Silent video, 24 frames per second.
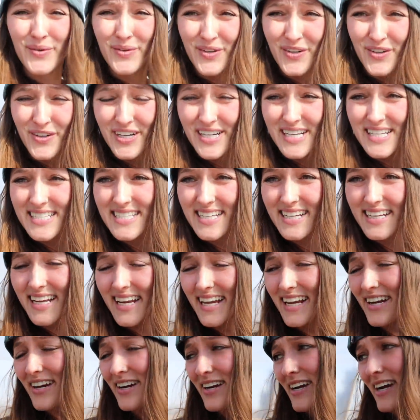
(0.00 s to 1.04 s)
degrees in
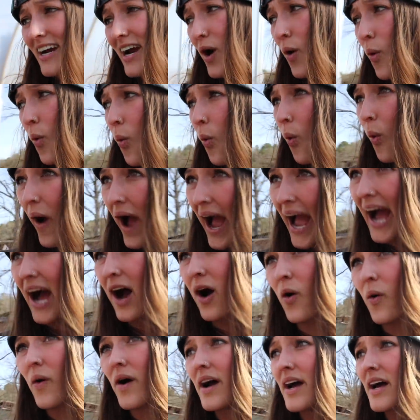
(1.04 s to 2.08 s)
here.
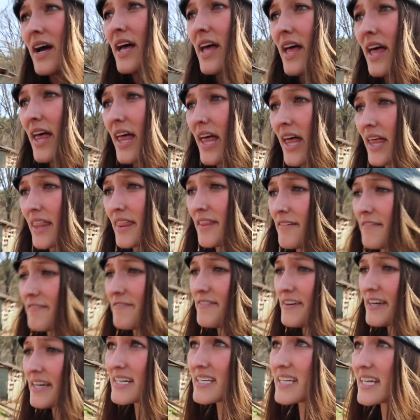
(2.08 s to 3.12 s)
Wow. The
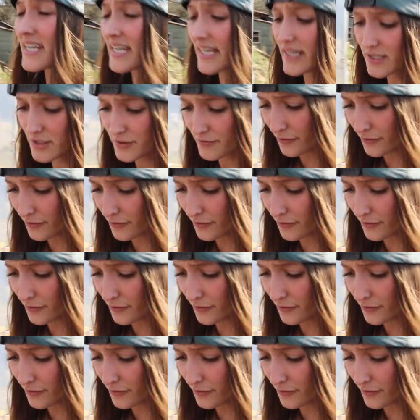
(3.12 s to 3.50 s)
vent is